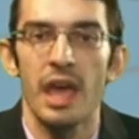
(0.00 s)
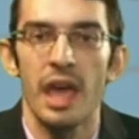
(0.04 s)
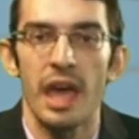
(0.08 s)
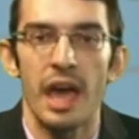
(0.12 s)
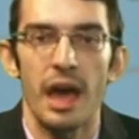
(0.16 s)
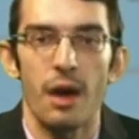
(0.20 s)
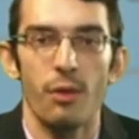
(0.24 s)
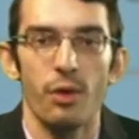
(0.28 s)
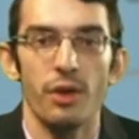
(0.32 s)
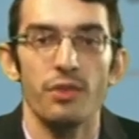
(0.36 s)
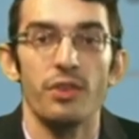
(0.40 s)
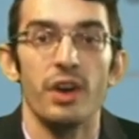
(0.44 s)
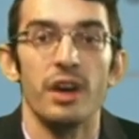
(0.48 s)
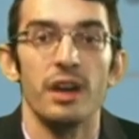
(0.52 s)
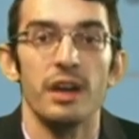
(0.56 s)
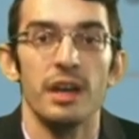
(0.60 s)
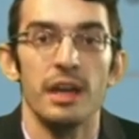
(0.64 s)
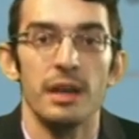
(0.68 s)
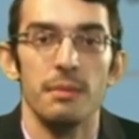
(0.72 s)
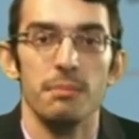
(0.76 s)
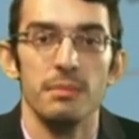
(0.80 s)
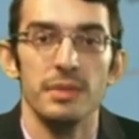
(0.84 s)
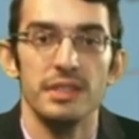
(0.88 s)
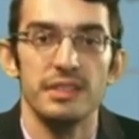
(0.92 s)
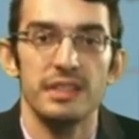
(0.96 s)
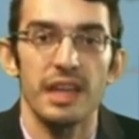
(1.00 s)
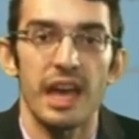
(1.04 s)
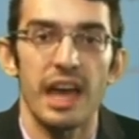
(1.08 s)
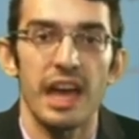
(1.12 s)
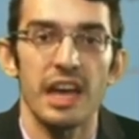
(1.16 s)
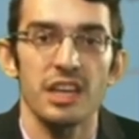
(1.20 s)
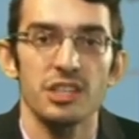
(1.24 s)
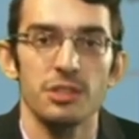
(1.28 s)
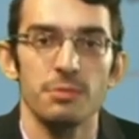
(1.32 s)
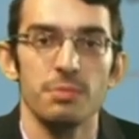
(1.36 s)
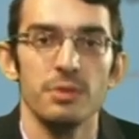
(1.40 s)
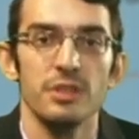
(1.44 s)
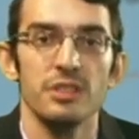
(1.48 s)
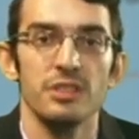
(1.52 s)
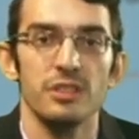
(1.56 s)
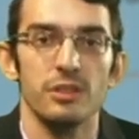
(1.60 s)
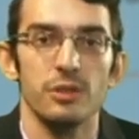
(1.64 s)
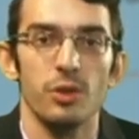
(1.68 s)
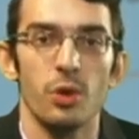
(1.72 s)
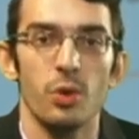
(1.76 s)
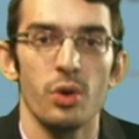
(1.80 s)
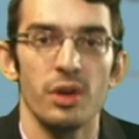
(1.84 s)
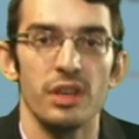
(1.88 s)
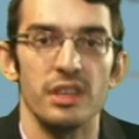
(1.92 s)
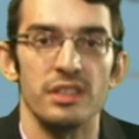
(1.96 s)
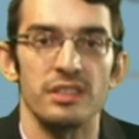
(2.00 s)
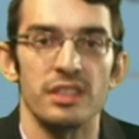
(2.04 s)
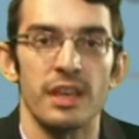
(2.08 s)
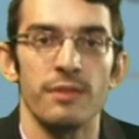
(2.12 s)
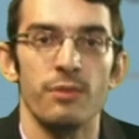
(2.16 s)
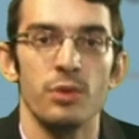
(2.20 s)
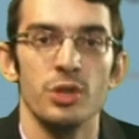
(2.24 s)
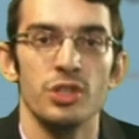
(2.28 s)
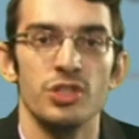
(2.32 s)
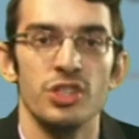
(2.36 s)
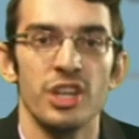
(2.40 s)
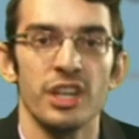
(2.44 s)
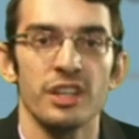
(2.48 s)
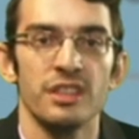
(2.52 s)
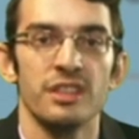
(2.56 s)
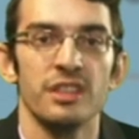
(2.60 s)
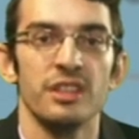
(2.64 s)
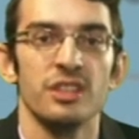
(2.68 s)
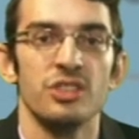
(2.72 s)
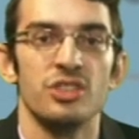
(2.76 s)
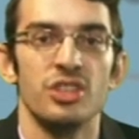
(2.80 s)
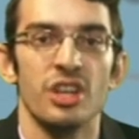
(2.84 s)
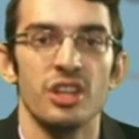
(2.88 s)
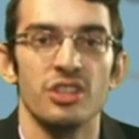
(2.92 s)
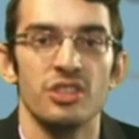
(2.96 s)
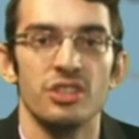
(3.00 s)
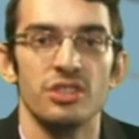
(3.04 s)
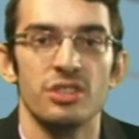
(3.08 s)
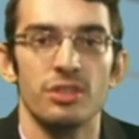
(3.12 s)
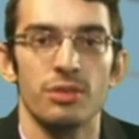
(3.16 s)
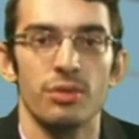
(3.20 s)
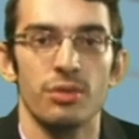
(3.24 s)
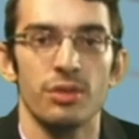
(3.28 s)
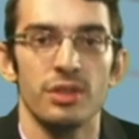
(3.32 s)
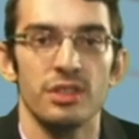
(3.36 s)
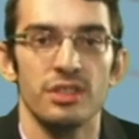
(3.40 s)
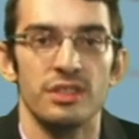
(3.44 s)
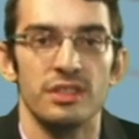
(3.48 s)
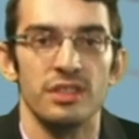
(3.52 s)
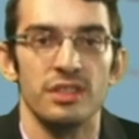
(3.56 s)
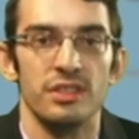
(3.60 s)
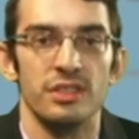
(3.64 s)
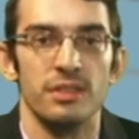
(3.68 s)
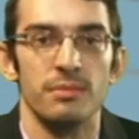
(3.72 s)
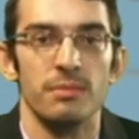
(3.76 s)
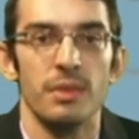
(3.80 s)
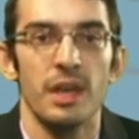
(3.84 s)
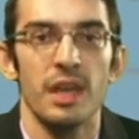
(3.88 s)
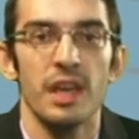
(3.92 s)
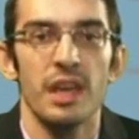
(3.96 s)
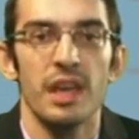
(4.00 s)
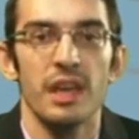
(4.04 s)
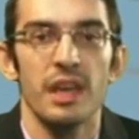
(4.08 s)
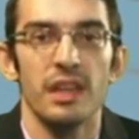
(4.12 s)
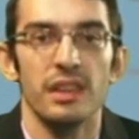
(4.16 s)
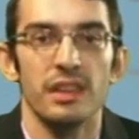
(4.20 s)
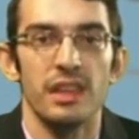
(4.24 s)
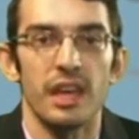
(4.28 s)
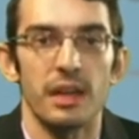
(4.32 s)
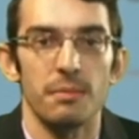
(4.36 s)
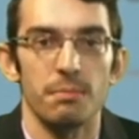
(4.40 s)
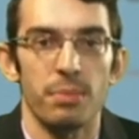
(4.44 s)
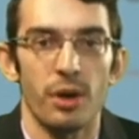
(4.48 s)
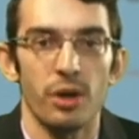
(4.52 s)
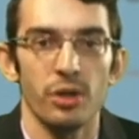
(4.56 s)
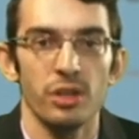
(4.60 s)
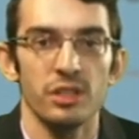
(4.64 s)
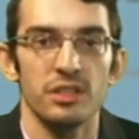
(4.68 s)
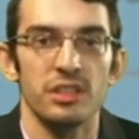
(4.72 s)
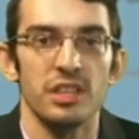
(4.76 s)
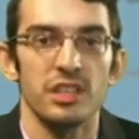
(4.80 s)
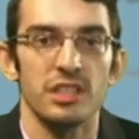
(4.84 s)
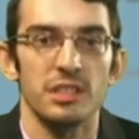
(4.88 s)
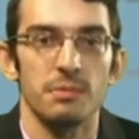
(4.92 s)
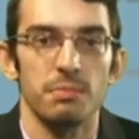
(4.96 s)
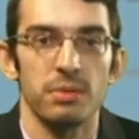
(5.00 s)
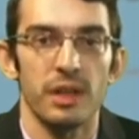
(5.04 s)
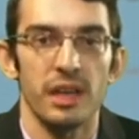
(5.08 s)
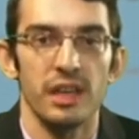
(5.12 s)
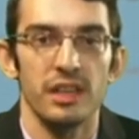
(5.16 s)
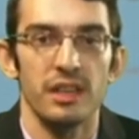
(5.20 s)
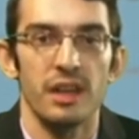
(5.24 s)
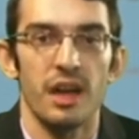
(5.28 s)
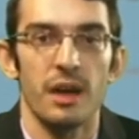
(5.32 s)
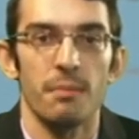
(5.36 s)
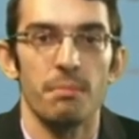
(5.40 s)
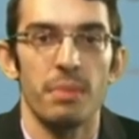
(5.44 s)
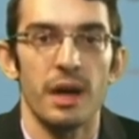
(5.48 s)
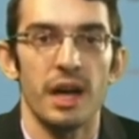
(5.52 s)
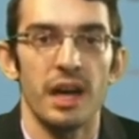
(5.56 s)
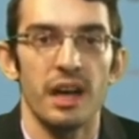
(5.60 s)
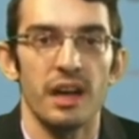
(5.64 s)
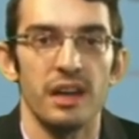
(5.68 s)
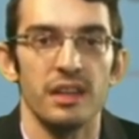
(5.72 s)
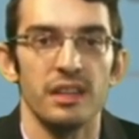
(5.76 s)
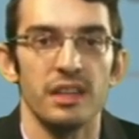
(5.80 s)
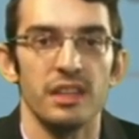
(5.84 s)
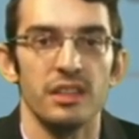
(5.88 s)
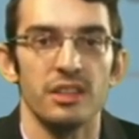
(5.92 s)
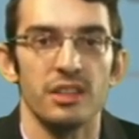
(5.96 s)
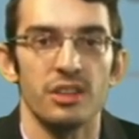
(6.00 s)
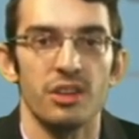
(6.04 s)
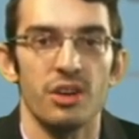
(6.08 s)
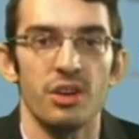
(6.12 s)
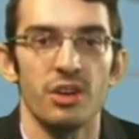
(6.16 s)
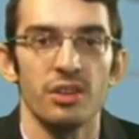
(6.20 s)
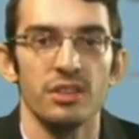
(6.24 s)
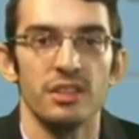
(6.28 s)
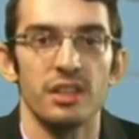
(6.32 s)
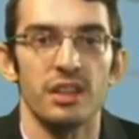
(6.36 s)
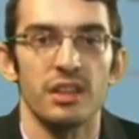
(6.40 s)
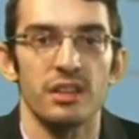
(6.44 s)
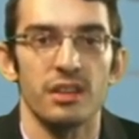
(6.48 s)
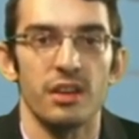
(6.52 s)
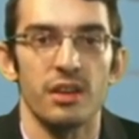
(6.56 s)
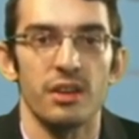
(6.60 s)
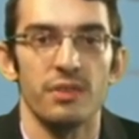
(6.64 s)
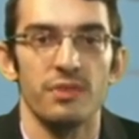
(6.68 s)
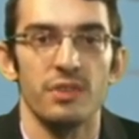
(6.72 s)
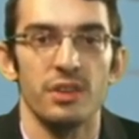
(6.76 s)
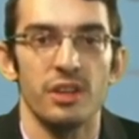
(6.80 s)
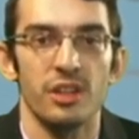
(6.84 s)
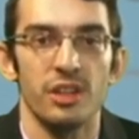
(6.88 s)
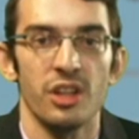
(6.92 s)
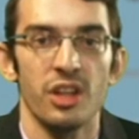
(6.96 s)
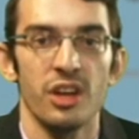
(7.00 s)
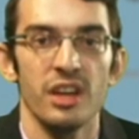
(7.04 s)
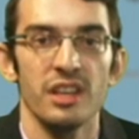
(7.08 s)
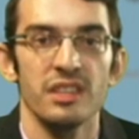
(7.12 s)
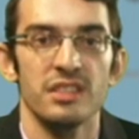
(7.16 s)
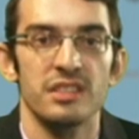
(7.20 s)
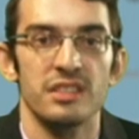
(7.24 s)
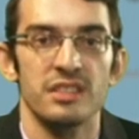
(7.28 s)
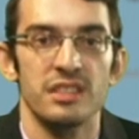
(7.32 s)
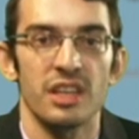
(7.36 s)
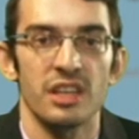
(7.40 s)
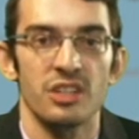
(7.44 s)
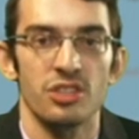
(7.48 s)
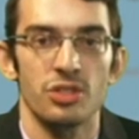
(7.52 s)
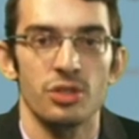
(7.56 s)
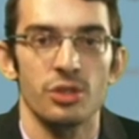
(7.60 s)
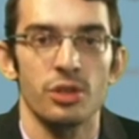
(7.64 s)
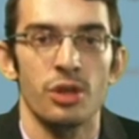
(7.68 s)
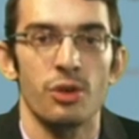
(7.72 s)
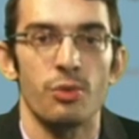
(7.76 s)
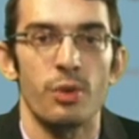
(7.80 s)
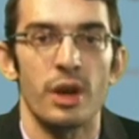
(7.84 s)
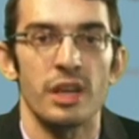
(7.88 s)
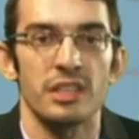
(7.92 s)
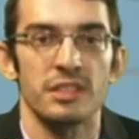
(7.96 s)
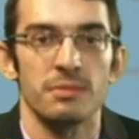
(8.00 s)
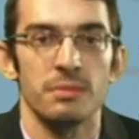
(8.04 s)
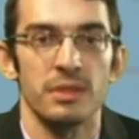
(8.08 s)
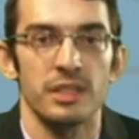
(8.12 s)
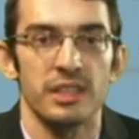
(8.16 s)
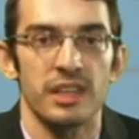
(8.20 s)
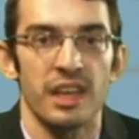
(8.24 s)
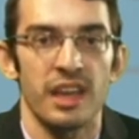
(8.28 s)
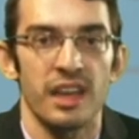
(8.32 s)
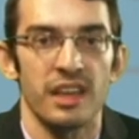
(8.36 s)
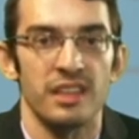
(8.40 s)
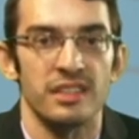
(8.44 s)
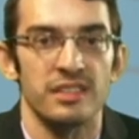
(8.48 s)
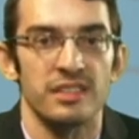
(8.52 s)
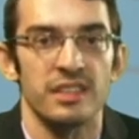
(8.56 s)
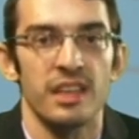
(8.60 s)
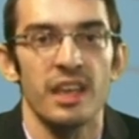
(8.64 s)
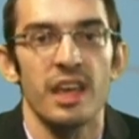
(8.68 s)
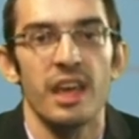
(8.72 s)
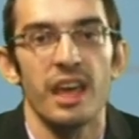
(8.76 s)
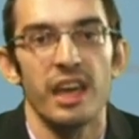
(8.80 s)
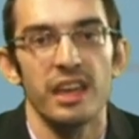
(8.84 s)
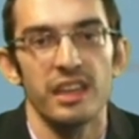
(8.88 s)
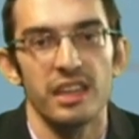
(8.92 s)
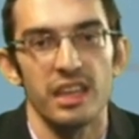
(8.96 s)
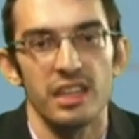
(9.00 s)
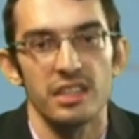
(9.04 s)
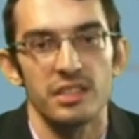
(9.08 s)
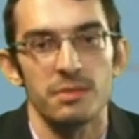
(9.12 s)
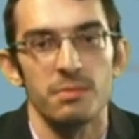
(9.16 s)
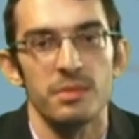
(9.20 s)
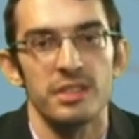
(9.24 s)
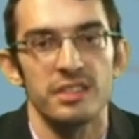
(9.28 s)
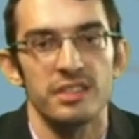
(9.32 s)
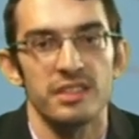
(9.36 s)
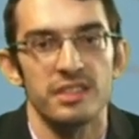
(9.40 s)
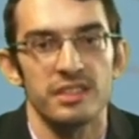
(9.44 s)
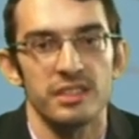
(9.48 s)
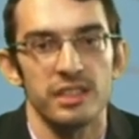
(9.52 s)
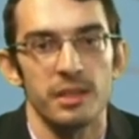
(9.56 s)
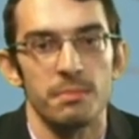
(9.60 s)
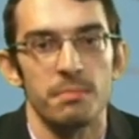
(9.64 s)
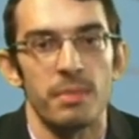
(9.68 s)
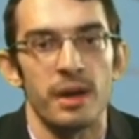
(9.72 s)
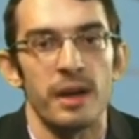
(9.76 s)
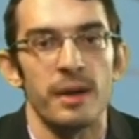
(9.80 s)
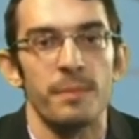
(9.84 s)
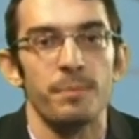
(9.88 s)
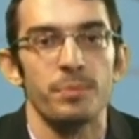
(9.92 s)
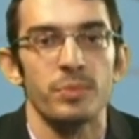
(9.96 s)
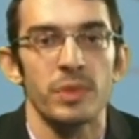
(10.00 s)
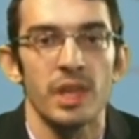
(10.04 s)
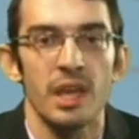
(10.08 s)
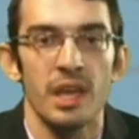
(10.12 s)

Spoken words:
However, Mr. Ashby's lawyers have rejected a judge's criticism that politics played a part in the conduct of the client's sexual harassment case against Mr. Slipper.